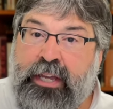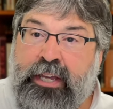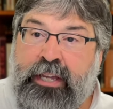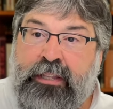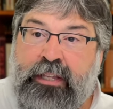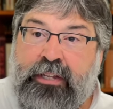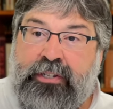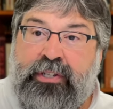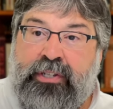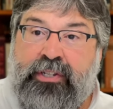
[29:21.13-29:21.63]

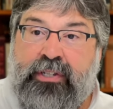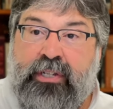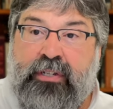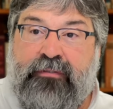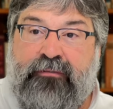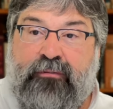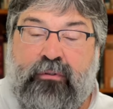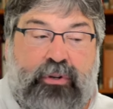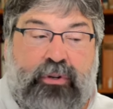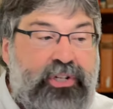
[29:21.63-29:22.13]
This is a
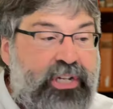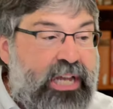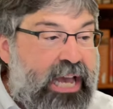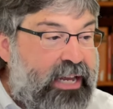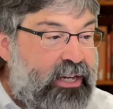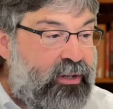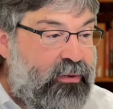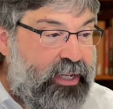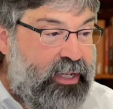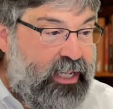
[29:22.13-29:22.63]

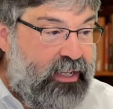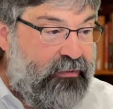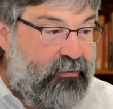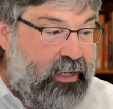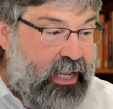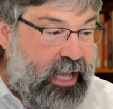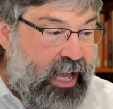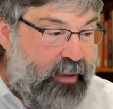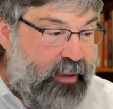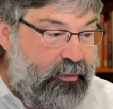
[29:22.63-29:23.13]
foreshadowing of
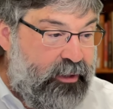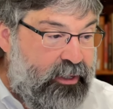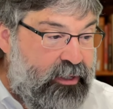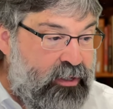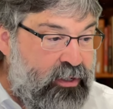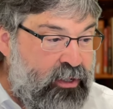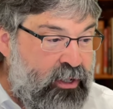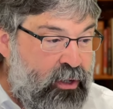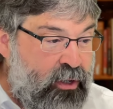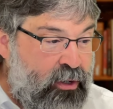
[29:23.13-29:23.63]
what
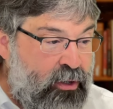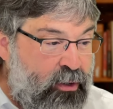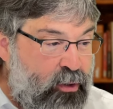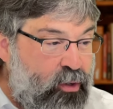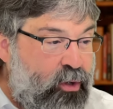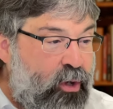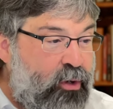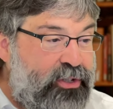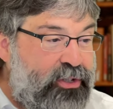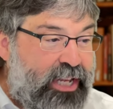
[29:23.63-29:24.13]
happens. Who
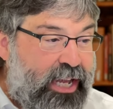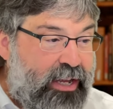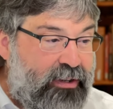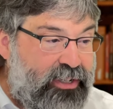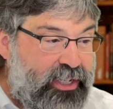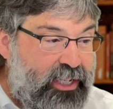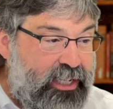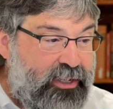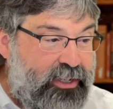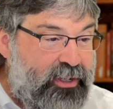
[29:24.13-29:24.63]
goes down
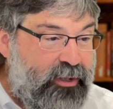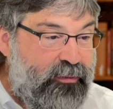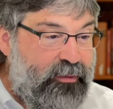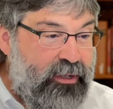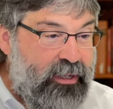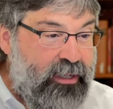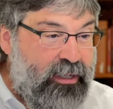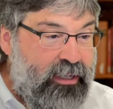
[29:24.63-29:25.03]
to Egypt?